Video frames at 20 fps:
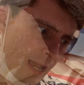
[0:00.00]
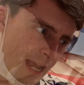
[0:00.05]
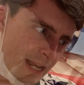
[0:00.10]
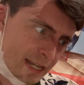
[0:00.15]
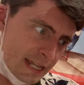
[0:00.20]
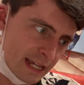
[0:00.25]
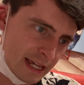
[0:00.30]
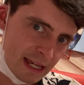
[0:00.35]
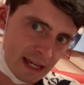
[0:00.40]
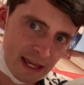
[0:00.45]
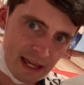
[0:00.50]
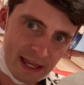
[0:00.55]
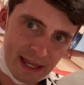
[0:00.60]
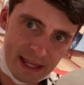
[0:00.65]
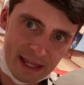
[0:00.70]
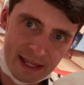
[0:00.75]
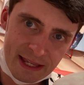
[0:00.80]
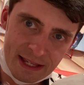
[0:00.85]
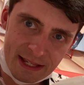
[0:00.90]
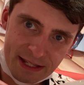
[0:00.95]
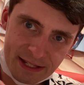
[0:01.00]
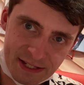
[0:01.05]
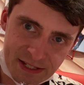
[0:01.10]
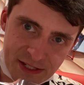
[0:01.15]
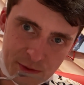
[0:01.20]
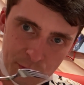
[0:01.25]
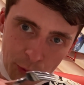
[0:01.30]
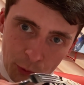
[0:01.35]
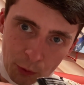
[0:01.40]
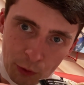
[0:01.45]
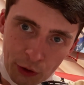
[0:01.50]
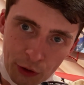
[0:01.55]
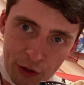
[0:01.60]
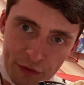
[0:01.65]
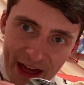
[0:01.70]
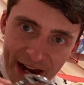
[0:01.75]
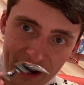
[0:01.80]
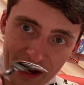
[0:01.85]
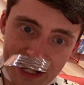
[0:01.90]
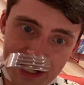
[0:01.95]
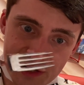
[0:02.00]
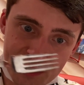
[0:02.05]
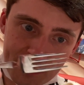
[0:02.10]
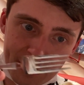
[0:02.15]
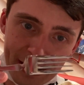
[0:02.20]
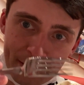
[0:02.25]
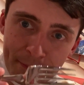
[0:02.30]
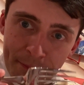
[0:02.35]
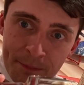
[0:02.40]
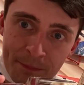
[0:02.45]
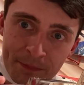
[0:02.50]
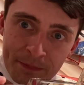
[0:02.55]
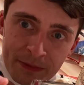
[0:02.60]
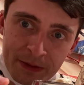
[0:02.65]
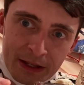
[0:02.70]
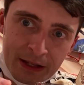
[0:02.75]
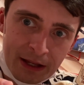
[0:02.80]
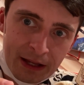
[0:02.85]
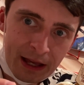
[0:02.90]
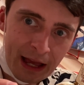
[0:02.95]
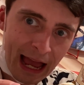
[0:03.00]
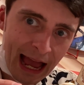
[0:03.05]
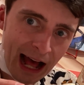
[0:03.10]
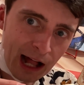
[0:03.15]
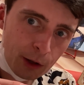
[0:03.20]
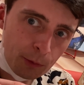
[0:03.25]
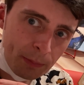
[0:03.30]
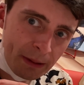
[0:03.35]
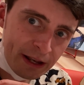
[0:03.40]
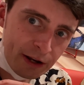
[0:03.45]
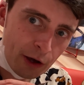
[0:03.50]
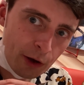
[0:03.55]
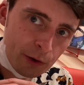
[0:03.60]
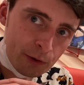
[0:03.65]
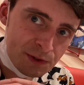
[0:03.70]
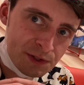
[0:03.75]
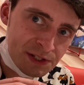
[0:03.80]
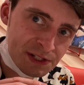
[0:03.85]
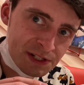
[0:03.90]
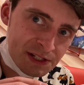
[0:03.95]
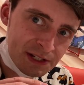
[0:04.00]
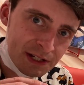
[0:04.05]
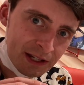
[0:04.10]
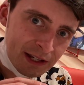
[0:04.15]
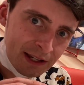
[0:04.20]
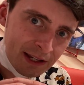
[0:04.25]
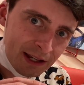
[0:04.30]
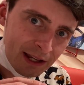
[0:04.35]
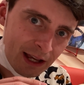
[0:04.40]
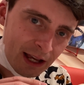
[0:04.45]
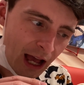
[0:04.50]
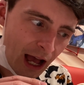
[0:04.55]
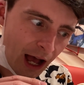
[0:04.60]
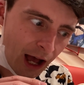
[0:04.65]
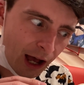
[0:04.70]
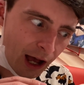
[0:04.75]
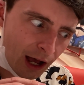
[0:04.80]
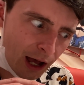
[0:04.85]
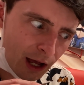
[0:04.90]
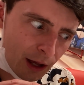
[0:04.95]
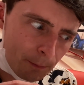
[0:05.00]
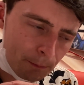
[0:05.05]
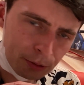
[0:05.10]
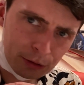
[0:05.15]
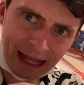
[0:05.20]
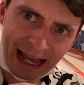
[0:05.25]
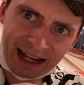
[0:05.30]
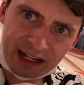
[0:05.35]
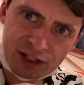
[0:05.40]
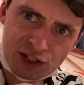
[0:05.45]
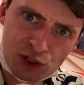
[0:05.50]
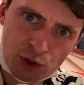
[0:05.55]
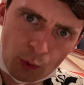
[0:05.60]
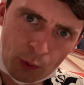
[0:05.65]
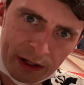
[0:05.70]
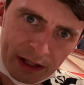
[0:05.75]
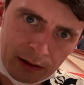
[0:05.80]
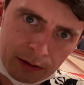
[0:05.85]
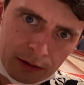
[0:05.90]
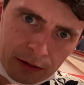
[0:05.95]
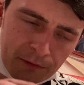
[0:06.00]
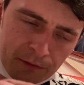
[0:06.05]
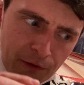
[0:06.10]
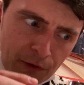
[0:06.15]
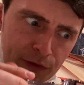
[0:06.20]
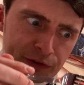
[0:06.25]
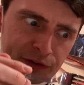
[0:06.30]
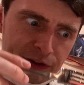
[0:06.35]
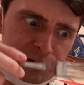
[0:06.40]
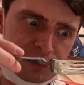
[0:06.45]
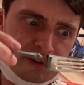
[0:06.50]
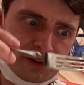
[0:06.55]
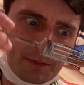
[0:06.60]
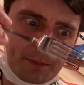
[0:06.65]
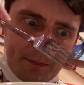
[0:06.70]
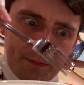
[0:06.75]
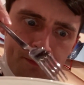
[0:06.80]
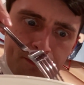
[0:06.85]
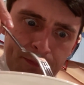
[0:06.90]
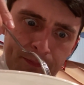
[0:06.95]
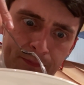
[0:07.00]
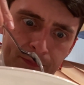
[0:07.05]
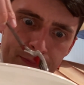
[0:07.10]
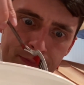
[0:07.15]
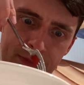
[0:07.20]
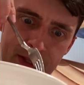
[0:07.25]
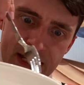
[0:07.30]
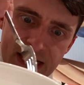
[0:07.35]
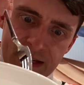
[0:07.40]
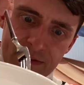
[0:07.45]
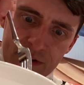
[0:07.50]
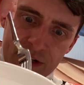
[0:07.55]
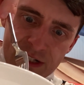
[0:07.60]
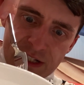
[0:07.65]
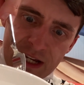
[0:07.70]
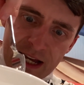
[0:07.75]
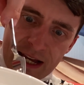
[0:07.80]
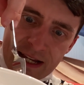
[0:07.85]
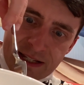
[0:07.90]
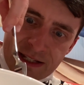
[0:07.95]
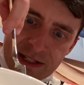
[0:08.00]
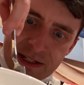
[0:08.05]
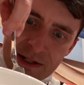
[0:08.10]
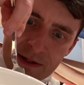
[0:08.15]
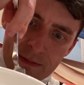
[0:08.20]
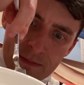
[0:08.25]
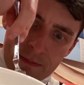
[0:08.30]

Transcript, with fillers: And here is, whoa, that ice cream. Albedo's uh, Black Soil Fondant. Let's give it a taste.